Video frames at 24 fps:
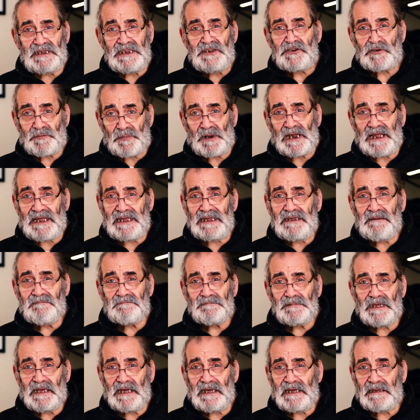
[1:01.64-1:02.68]
each play
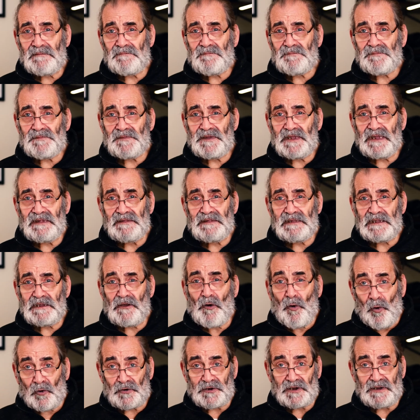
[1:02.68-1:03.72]
in the
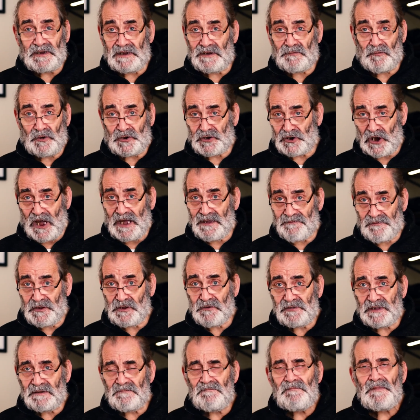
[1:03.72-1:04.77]
order in which I
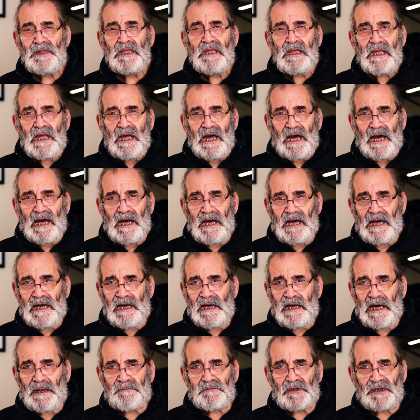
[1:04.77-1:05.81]
viewed them.
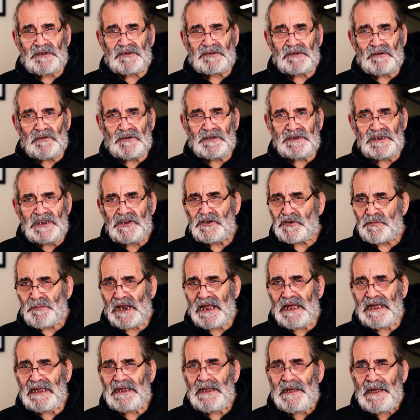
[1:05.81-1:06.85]
I'm going to look at each
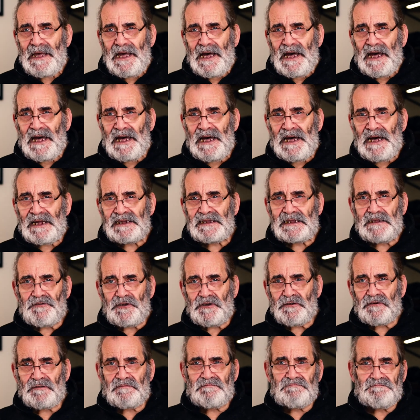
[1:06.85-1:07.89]
play and give
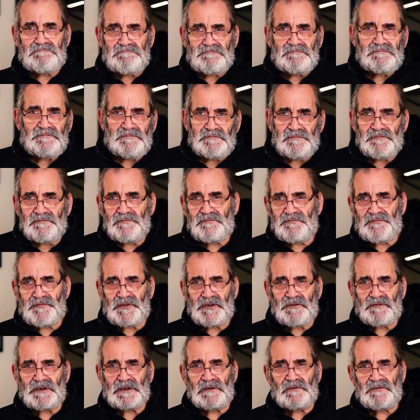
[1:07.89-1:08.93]
you a
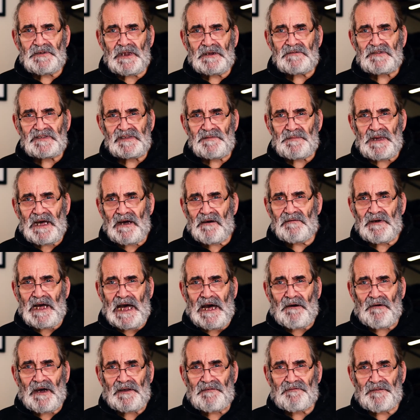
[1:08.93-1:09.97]
few little notes about
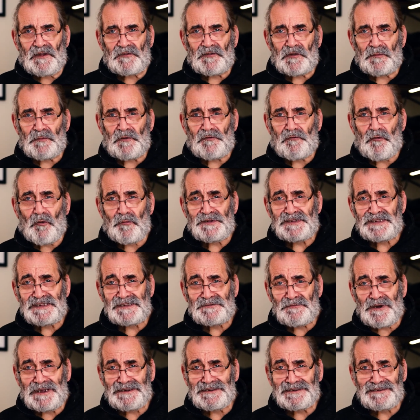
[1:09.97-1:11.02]
how I felt the
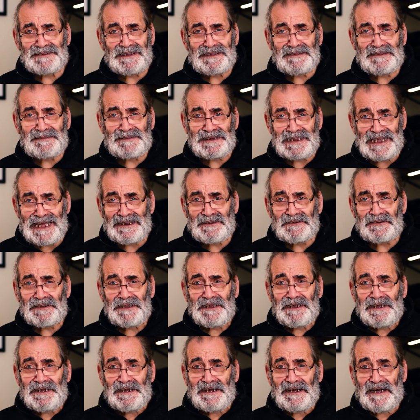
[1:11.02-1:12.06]
performances went. And then at the end,
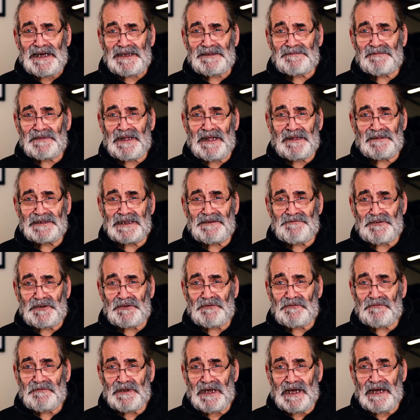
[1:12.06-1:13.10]
I'll give
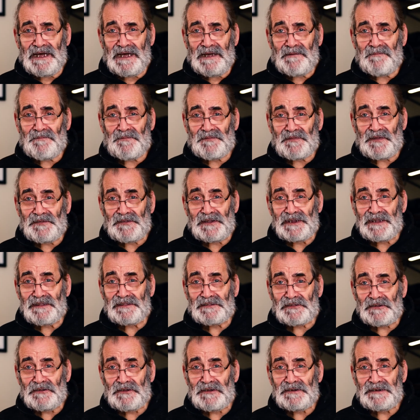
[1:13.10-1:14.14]
you the
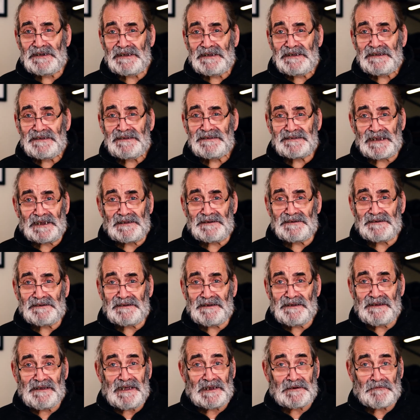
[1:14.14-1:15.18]
third,
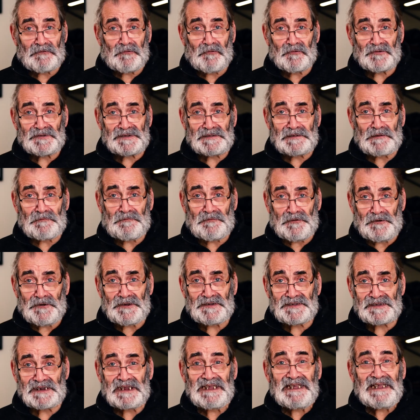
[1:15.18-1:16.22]
second, and of course the
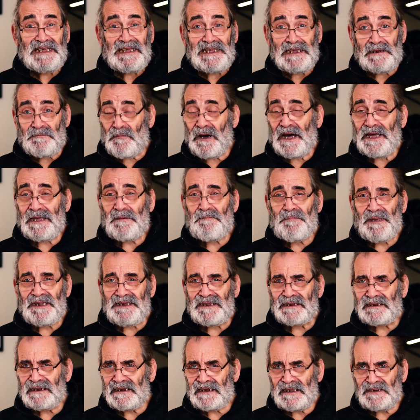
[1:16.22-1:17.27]
first, in my
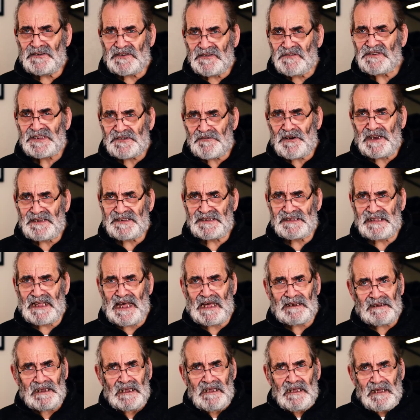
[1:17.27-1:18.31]
opinion. And I do stress
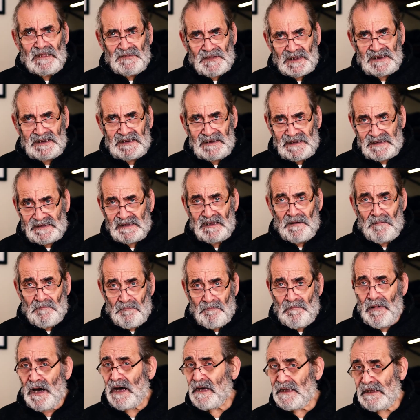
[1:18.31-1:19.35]
that it is
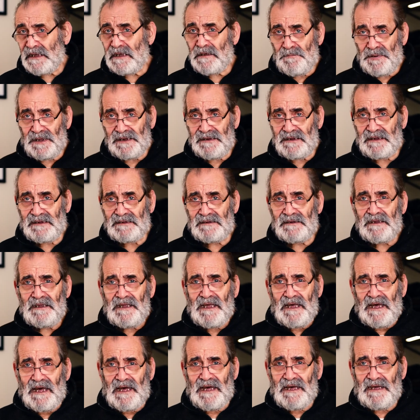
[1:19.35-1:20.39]
my opinion.
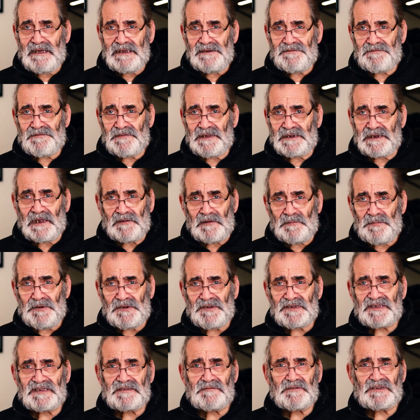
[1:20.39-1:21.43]
If another
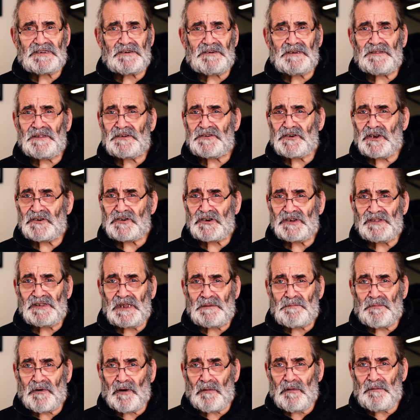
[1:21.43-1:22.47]
person was doing the judging,
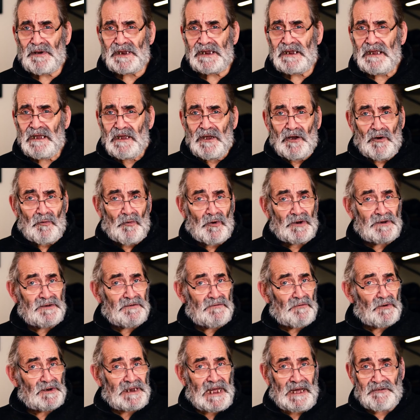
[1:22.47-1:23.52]
they probably
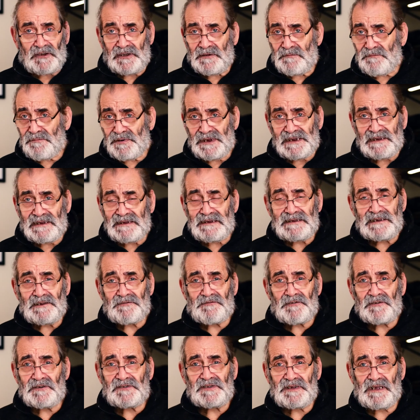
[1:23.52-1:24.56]
would have a completely
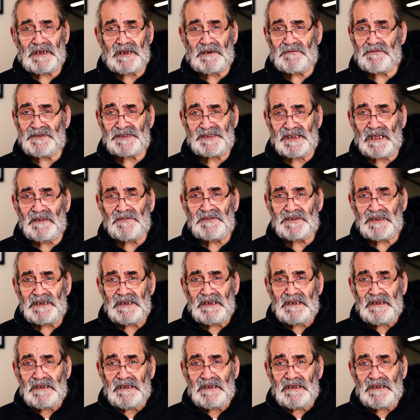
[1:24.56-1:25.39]
different result,